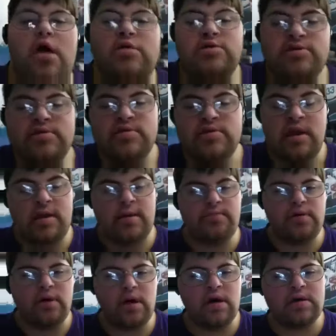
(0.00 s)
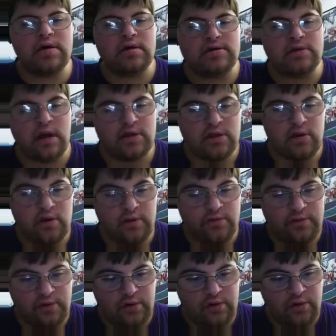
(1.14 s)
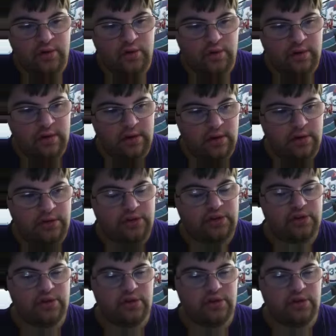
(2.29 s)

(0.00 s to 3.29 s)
CM Punk is also in a feud with.